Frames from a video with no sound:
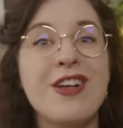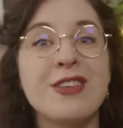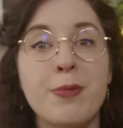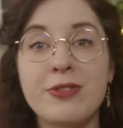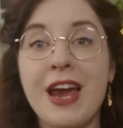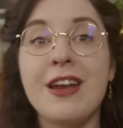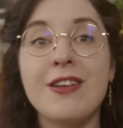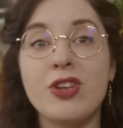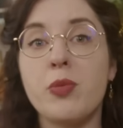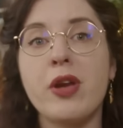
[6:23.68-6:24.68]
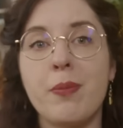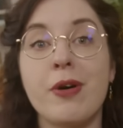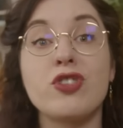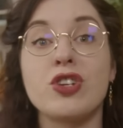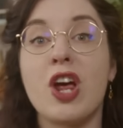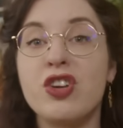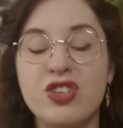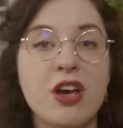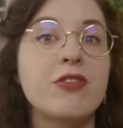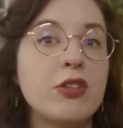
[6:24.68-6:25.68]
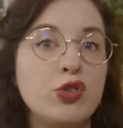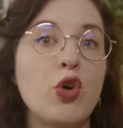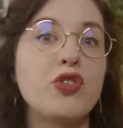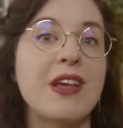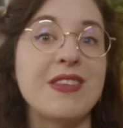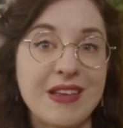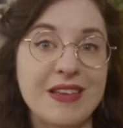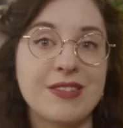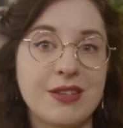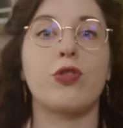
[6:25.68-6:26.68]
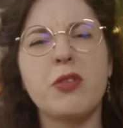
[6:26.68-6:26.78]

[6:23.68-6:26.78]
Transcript: spontaneous human combustion does not exist.